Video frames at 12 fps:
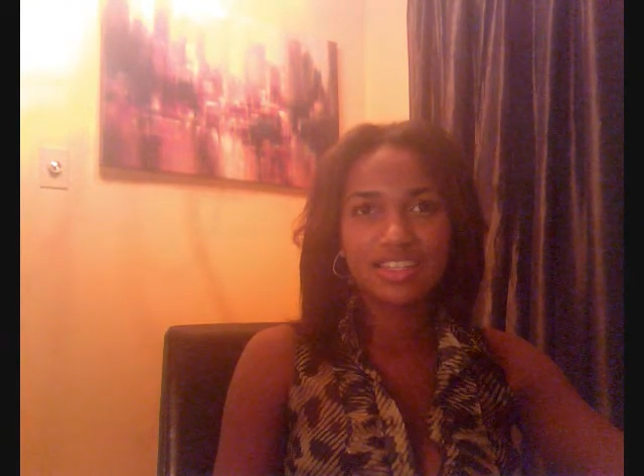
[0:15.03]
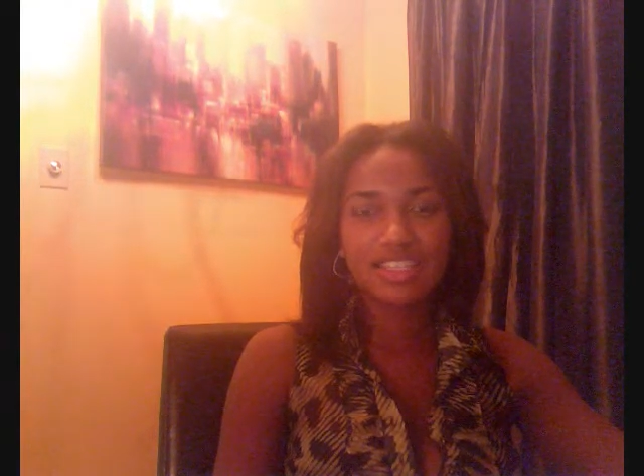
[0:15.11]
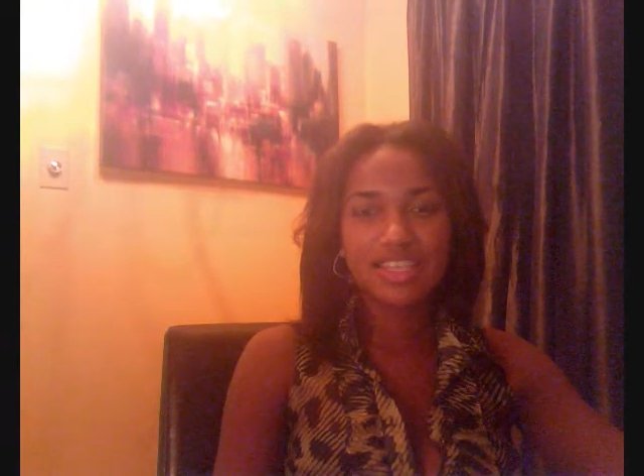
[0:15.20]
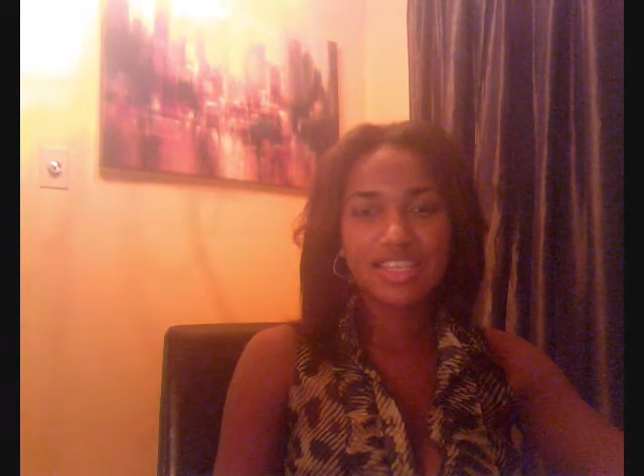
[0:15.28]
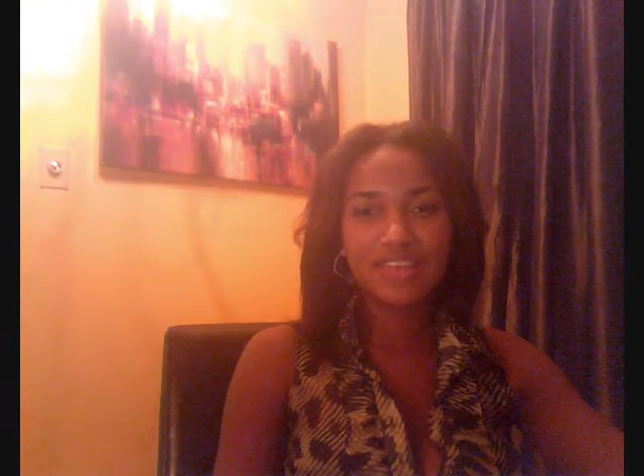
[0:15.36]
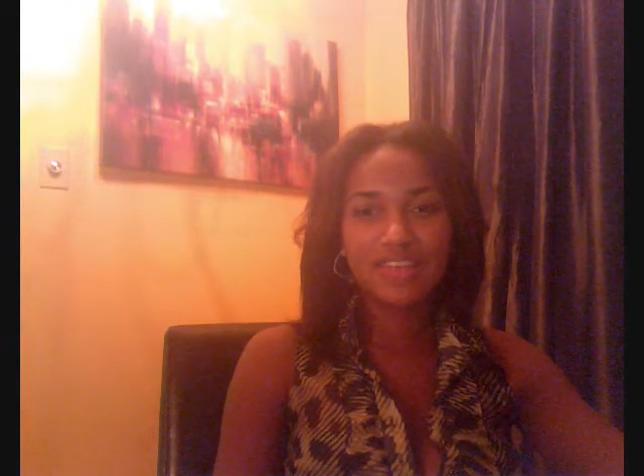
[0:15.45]

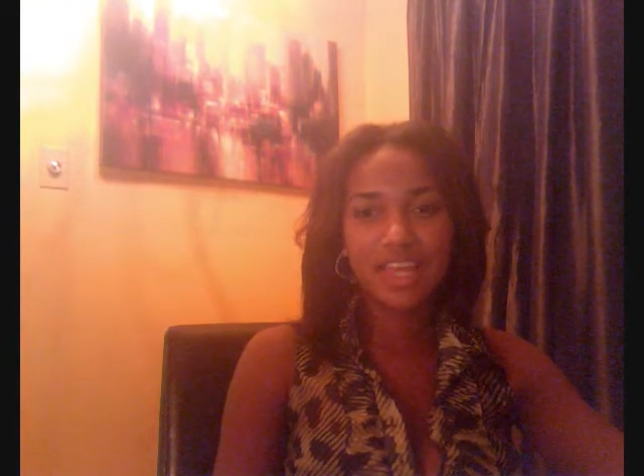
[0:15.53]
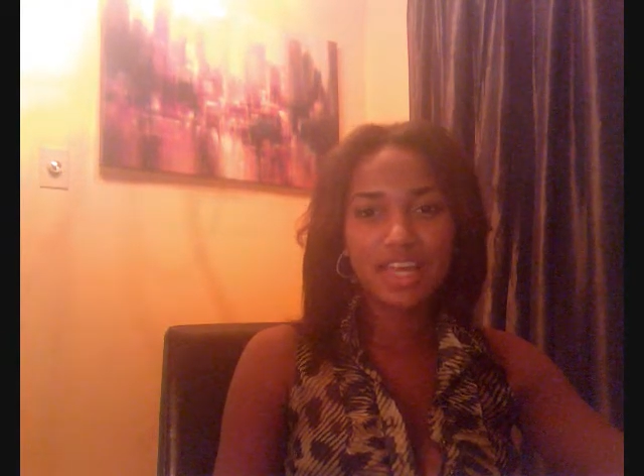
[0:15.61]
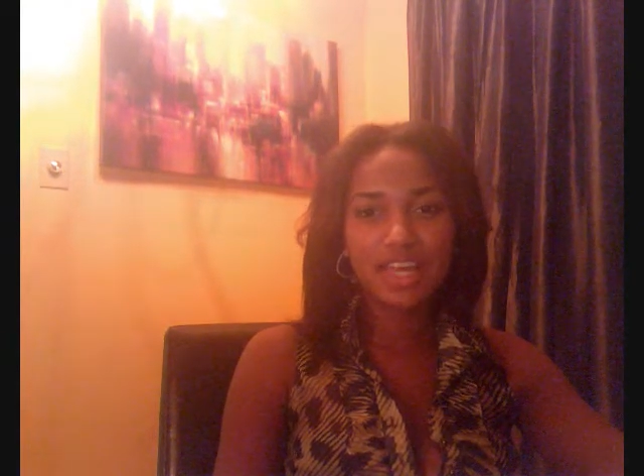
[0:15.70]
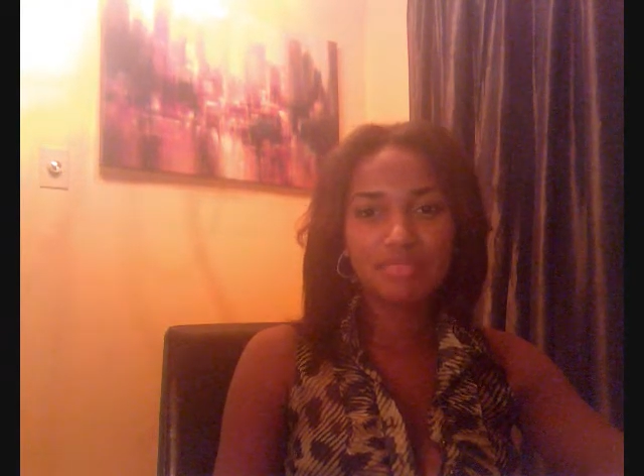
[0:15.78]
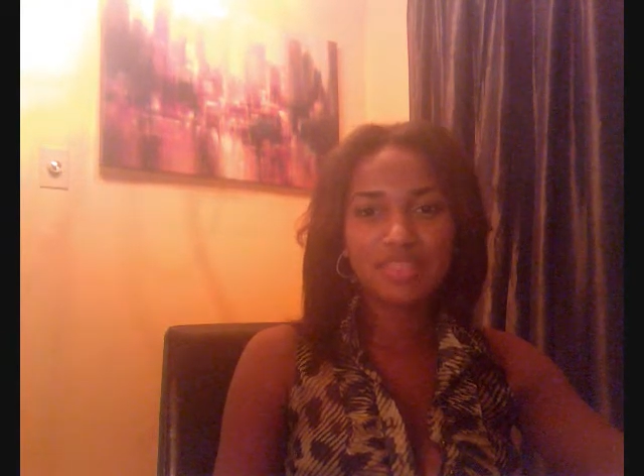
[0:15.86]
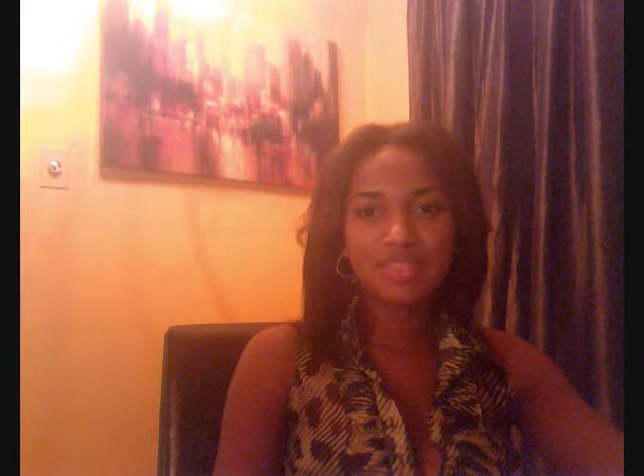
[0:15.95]
7
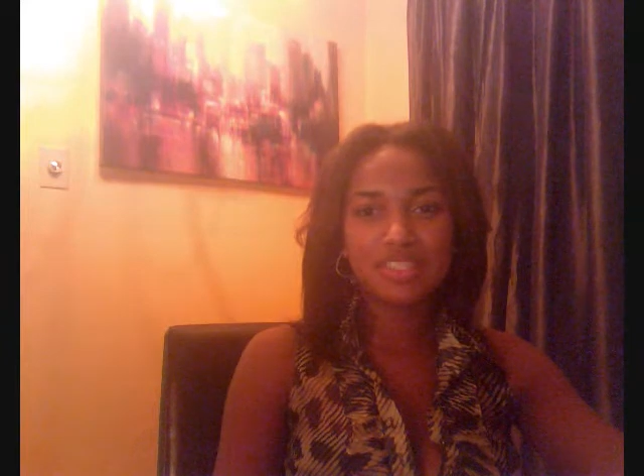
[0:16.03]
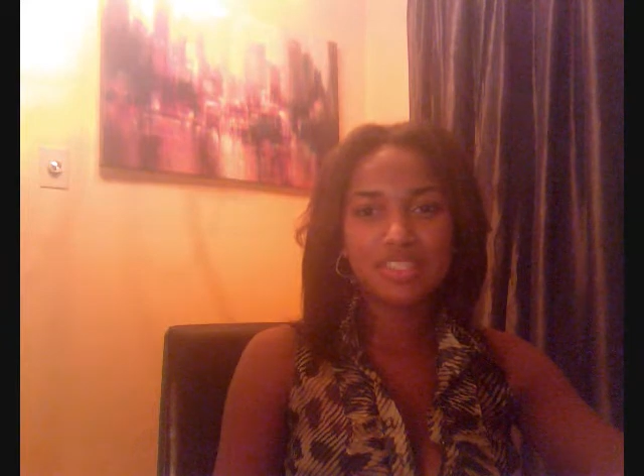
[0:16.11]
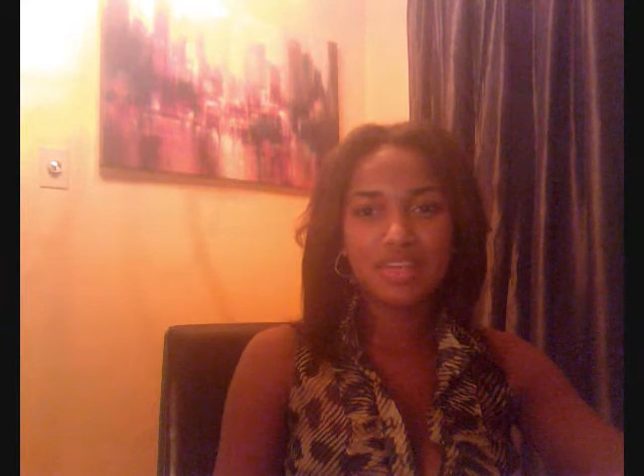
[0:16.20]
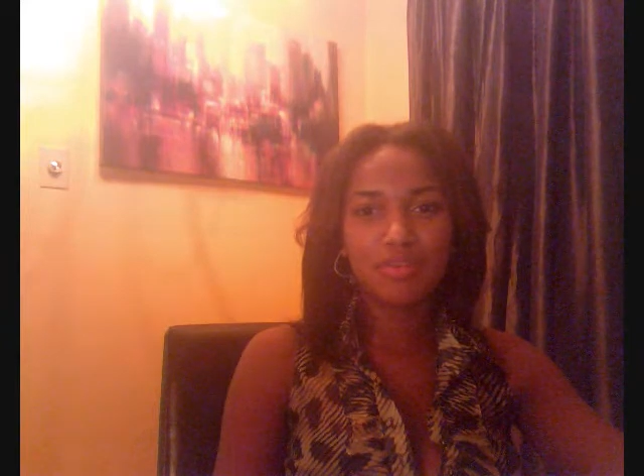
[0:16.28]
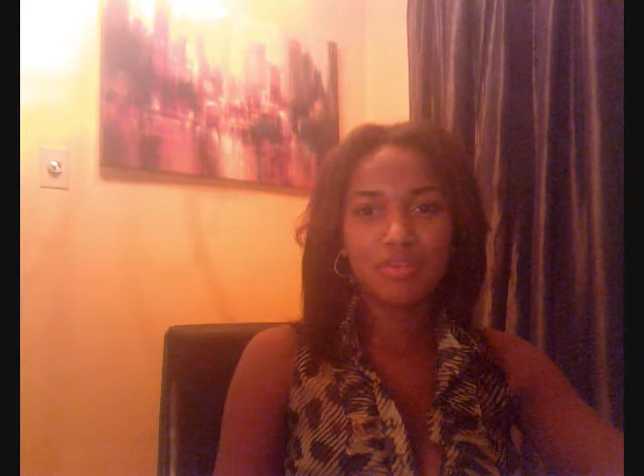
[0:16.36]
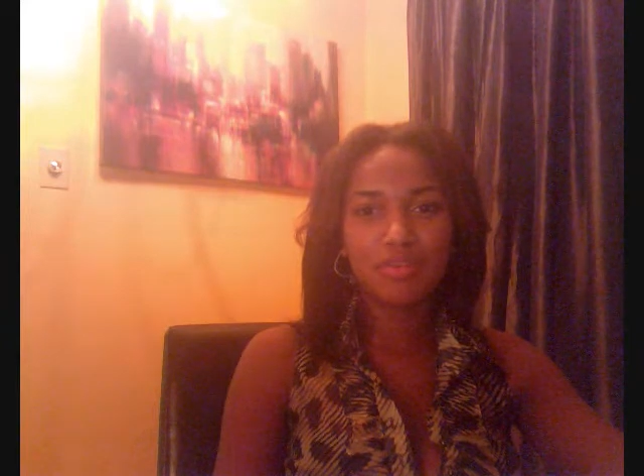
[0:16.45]
a.m. to
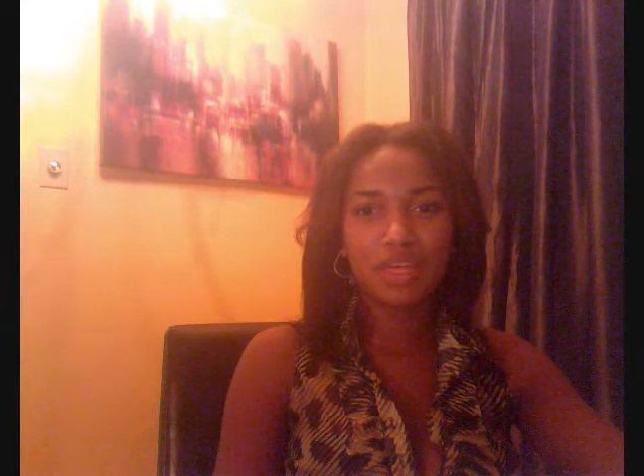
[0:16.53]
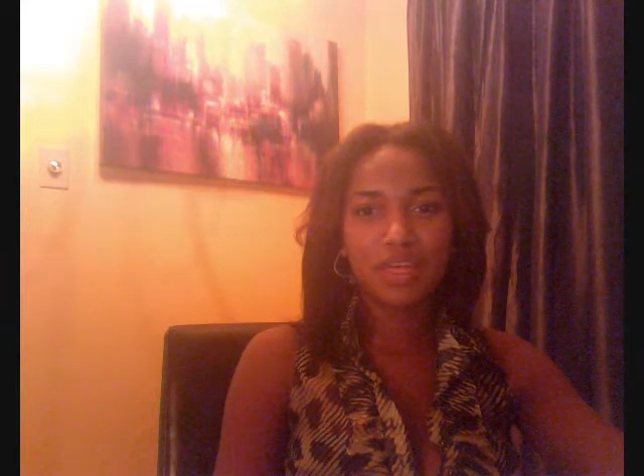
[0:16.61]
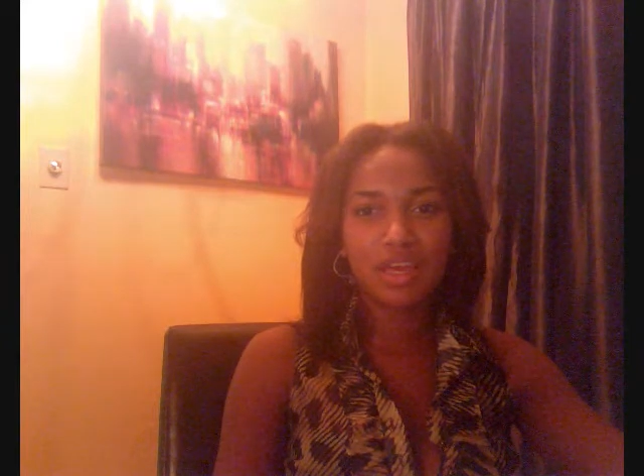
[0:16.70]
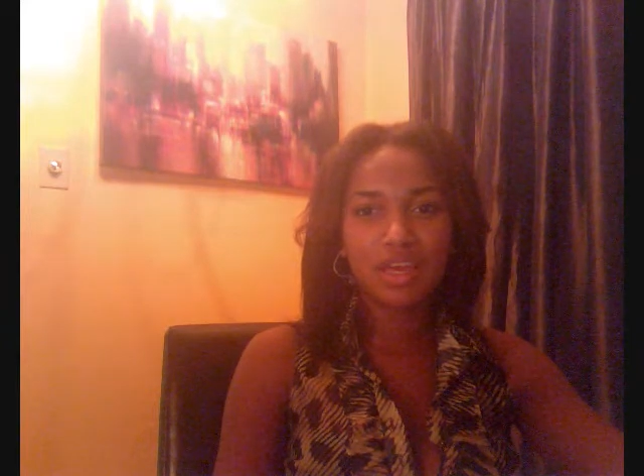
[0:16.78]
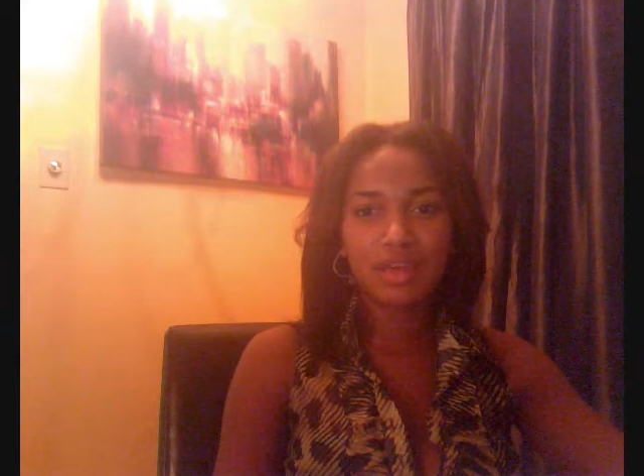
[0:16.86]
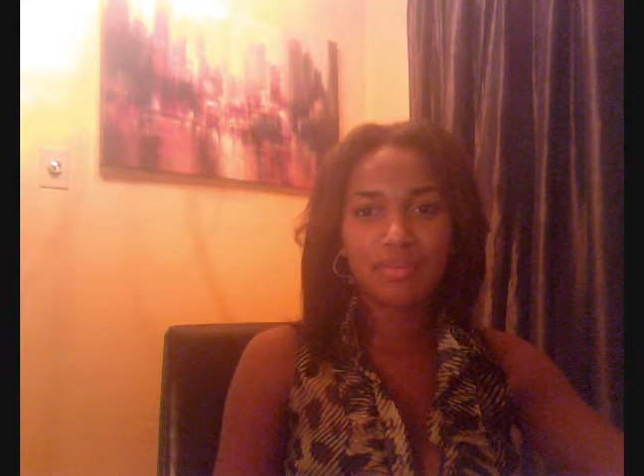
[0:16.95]
7
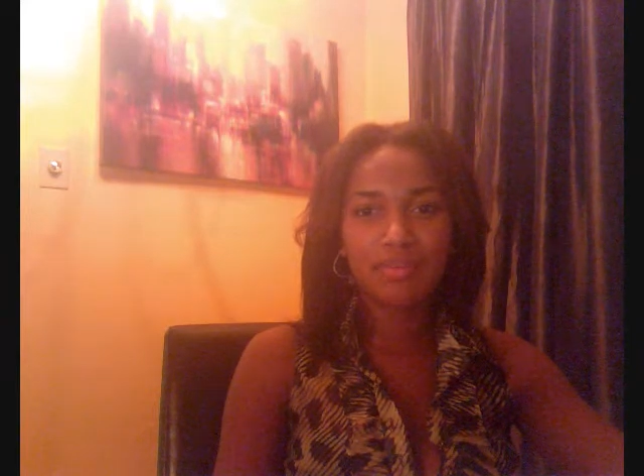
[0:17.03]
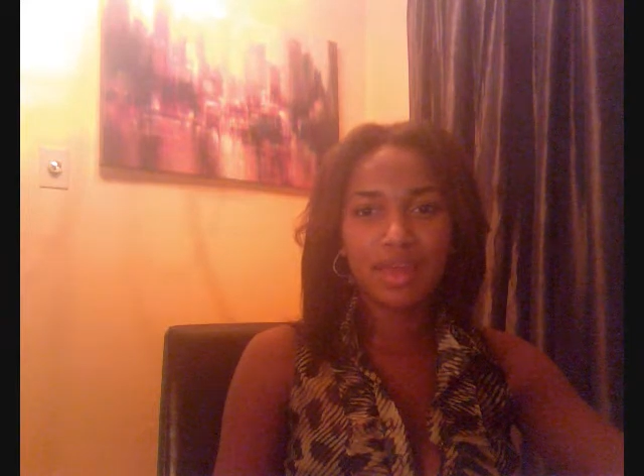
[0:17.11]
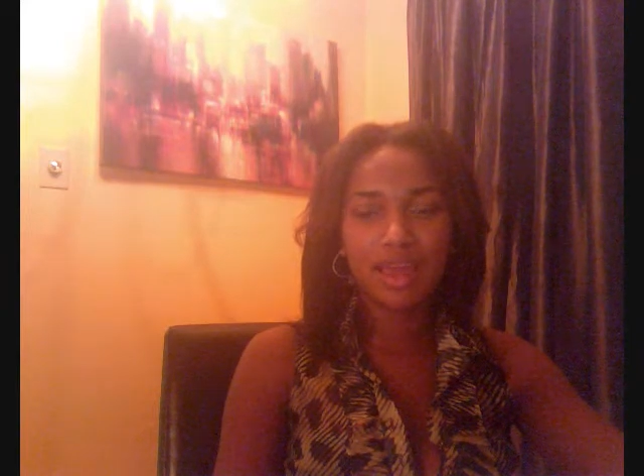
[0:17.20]
p.m.